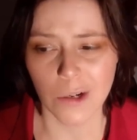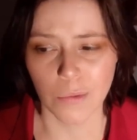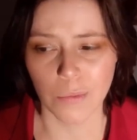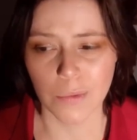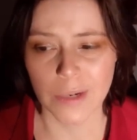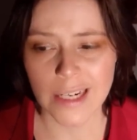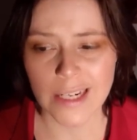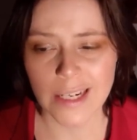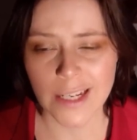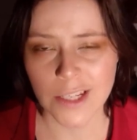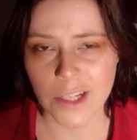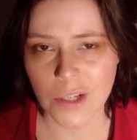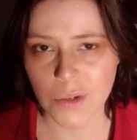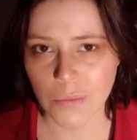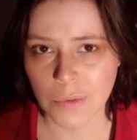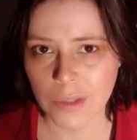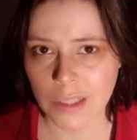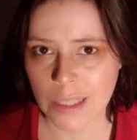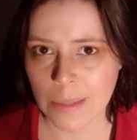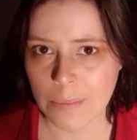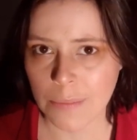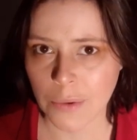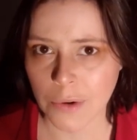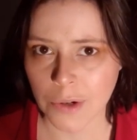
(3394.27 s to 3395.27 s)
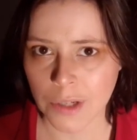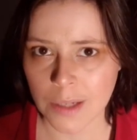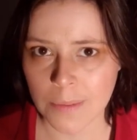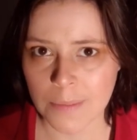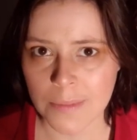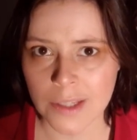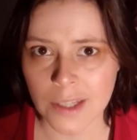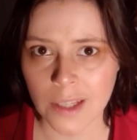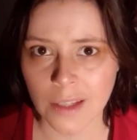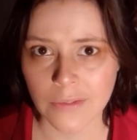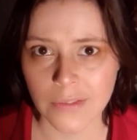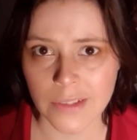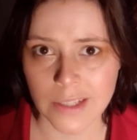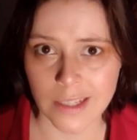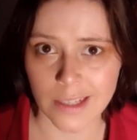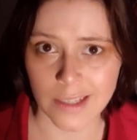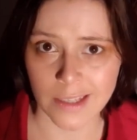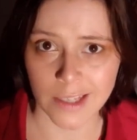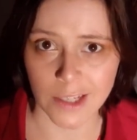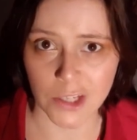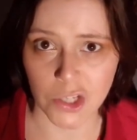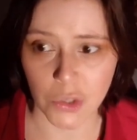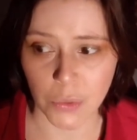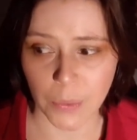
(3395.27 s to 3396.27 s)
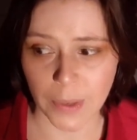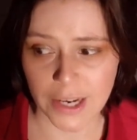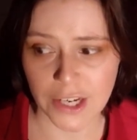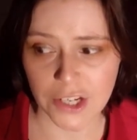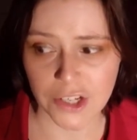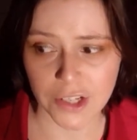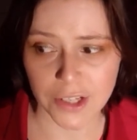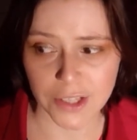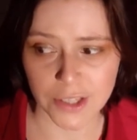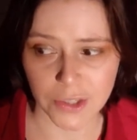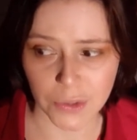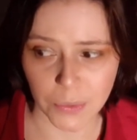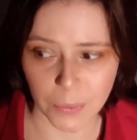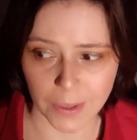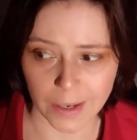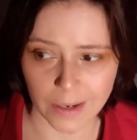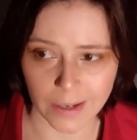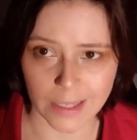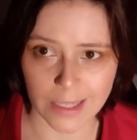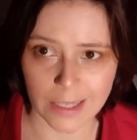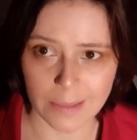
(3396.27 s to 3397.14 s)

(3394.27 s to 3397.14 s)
Reid doesn't really put himself into situations where